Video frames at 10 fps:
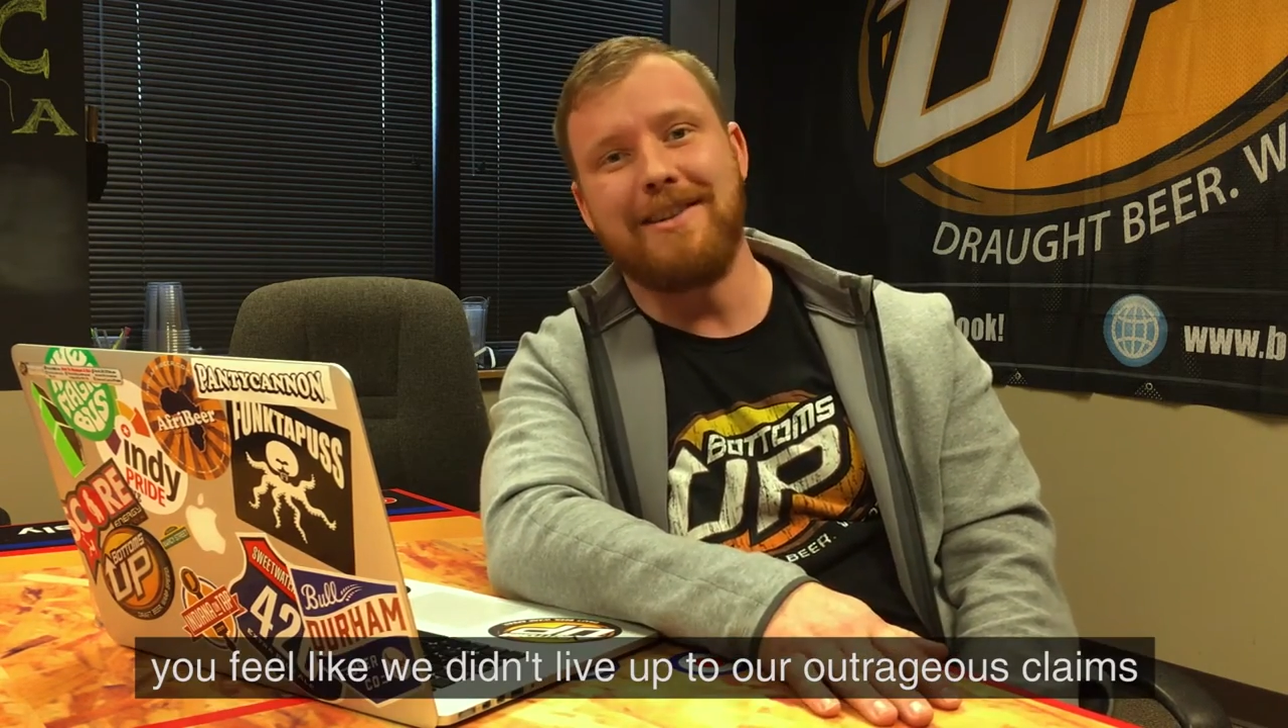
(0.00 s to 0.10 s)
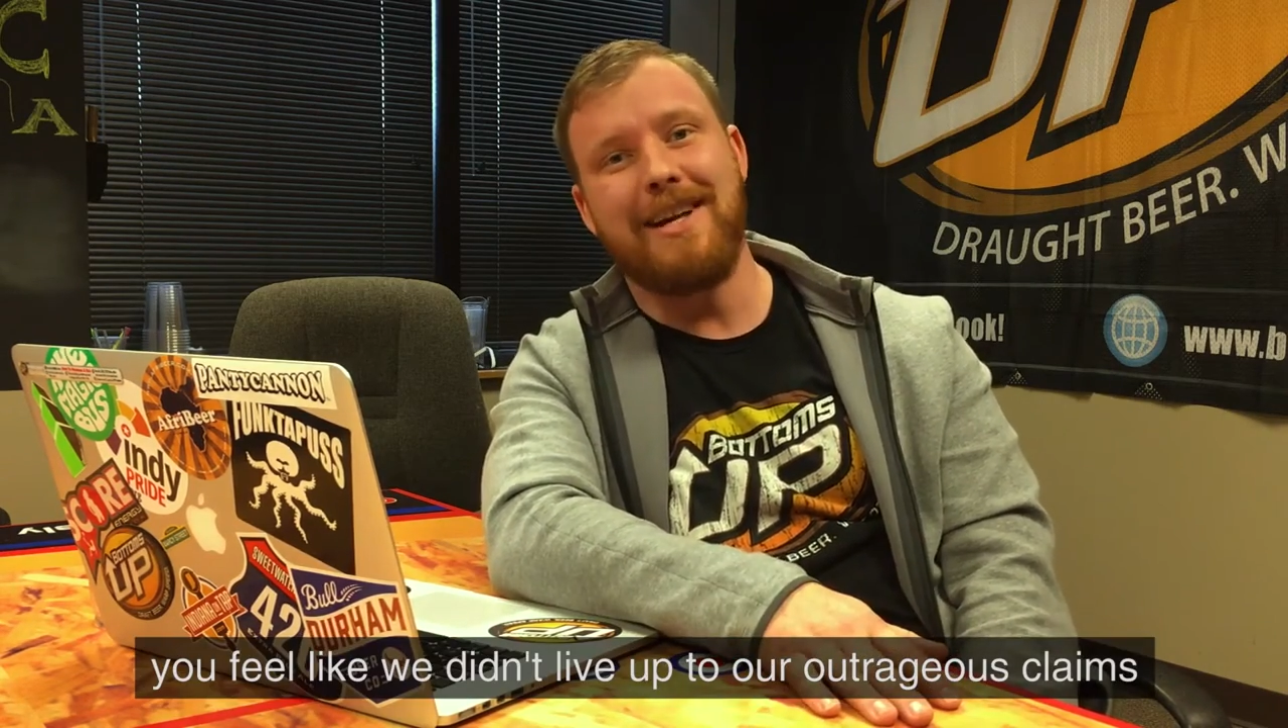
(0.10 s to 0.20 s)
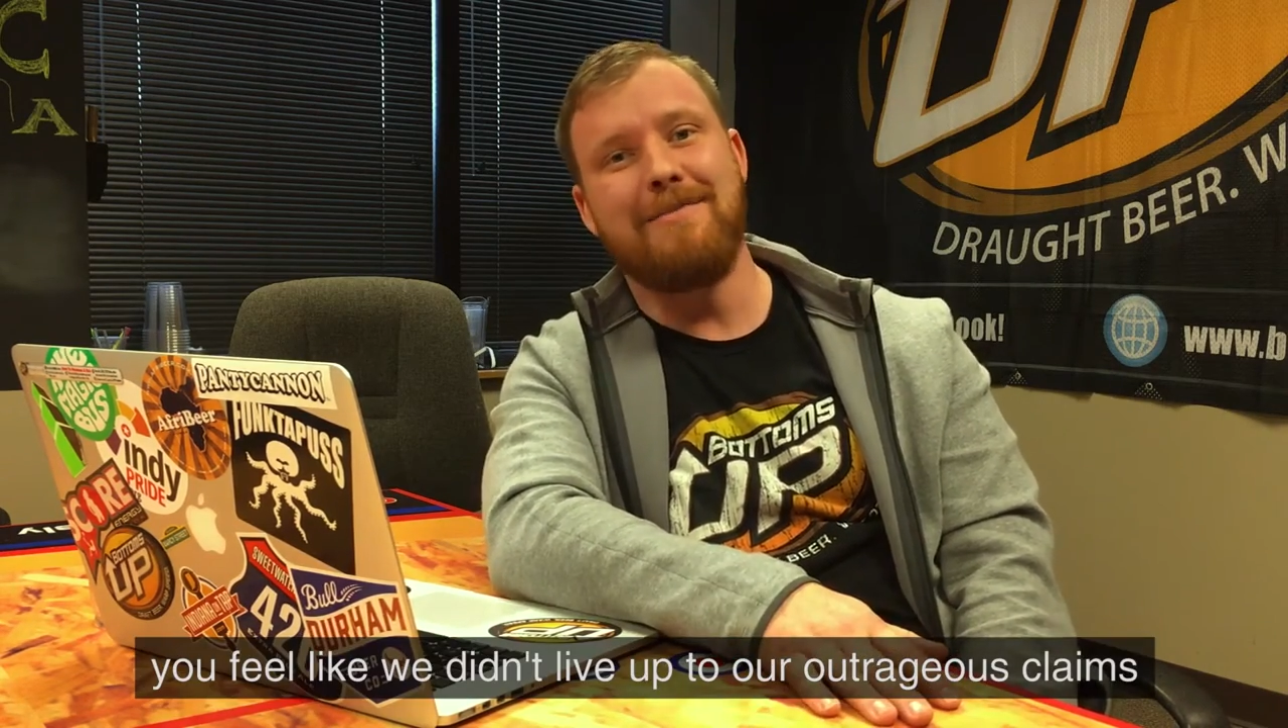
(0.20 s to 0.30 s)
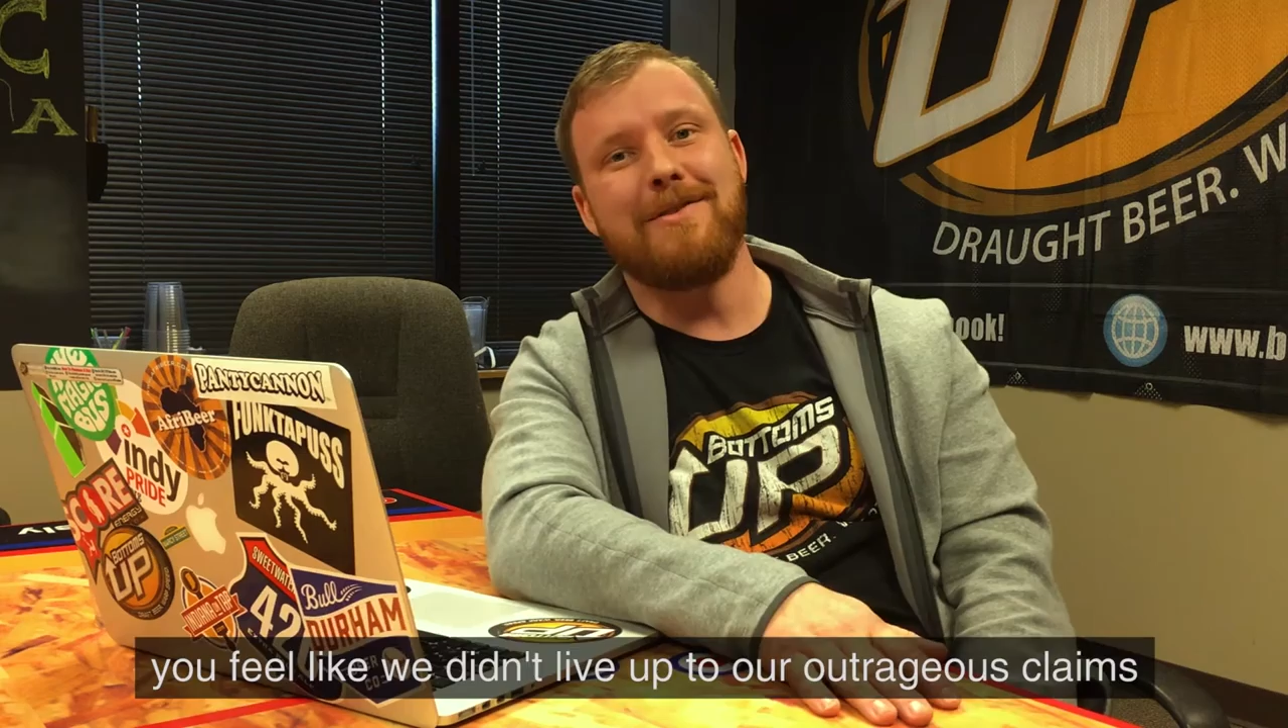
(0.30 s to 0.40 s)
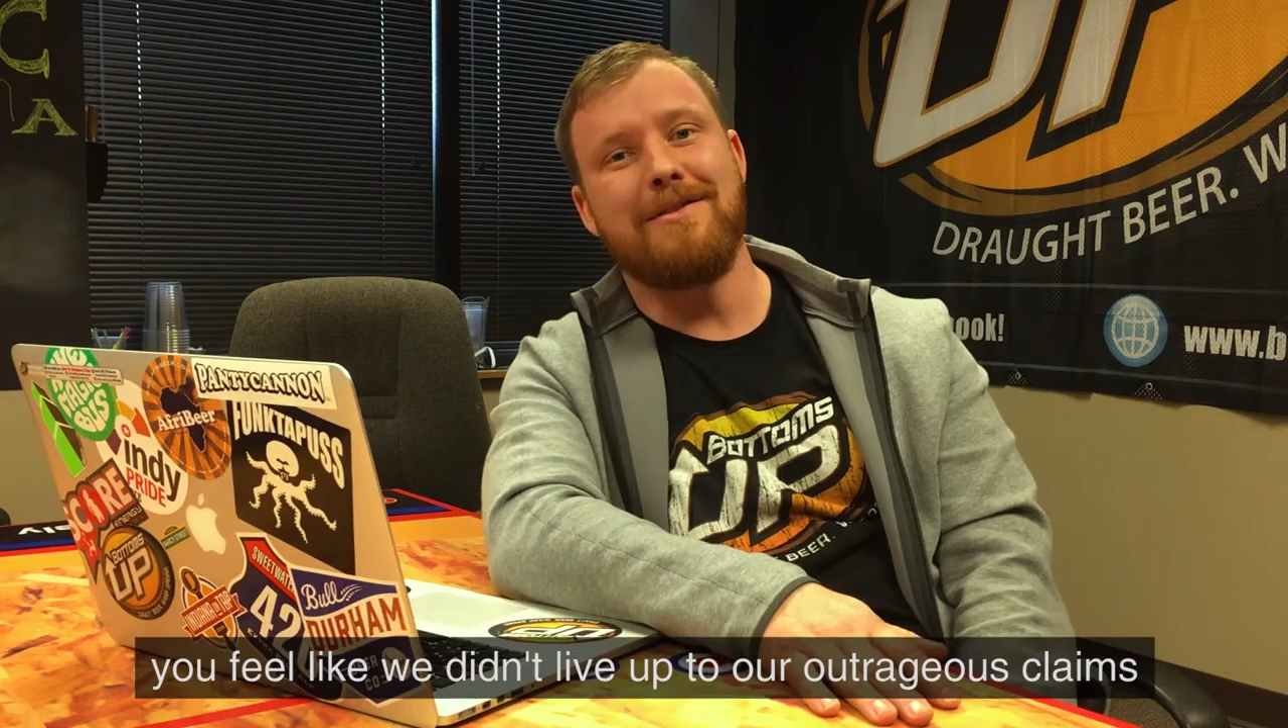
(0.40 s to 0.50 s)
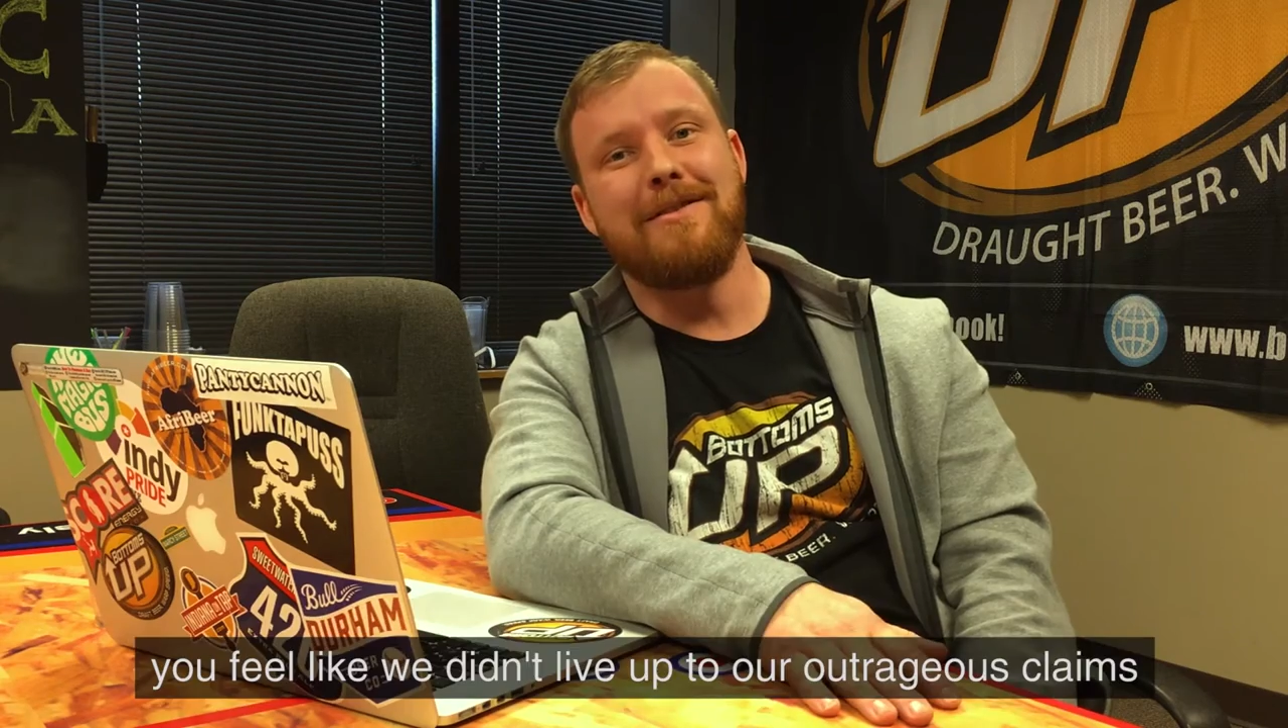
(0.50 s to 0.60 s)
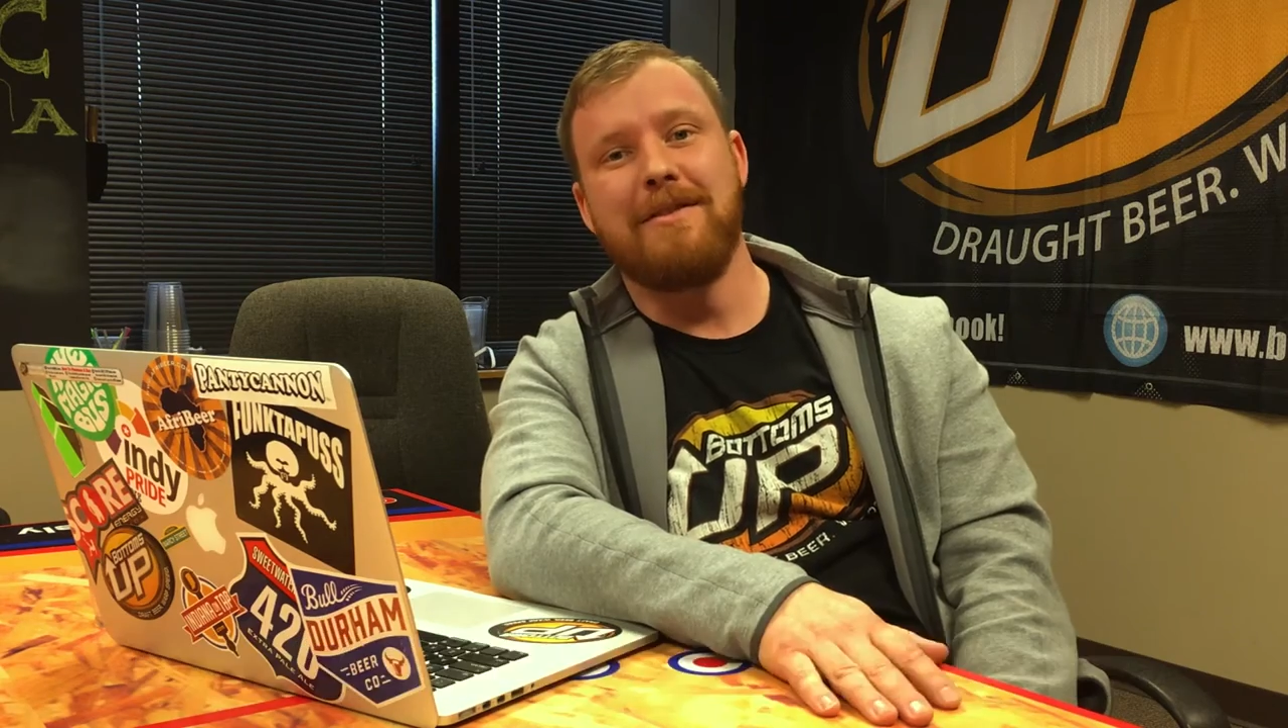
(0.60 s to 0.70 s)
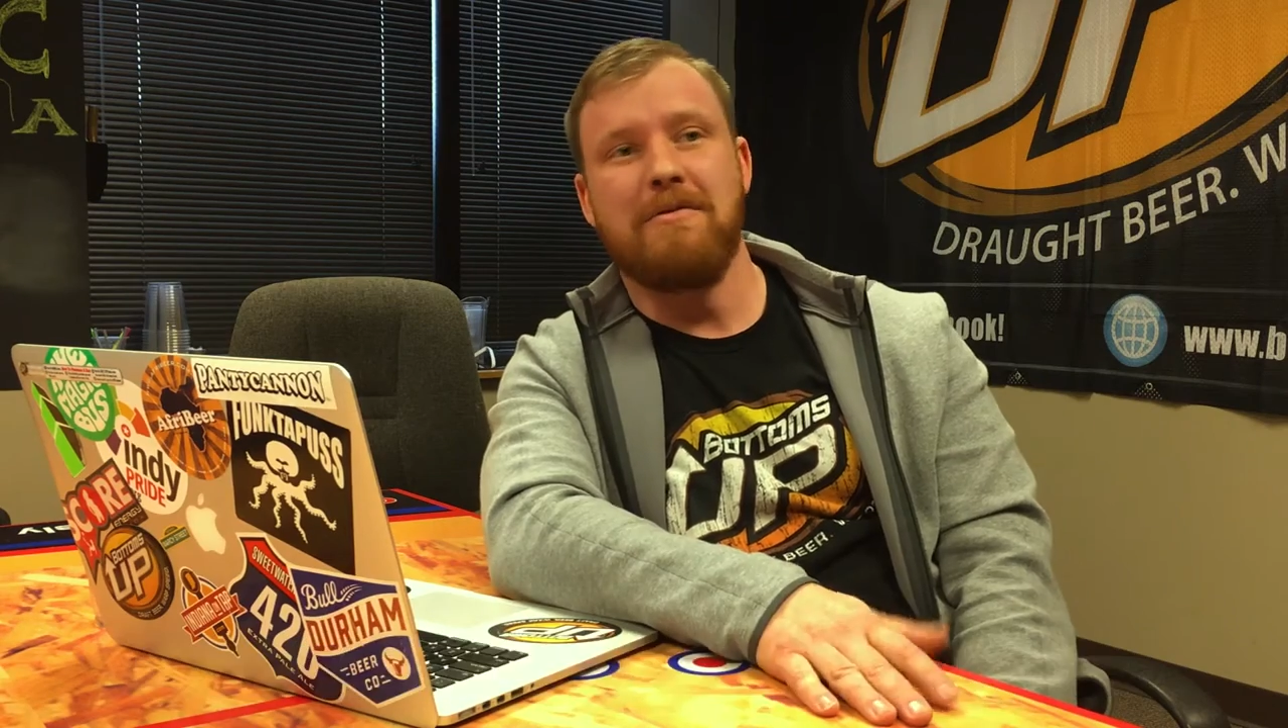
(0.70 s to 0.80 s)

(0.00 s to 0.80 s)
claims,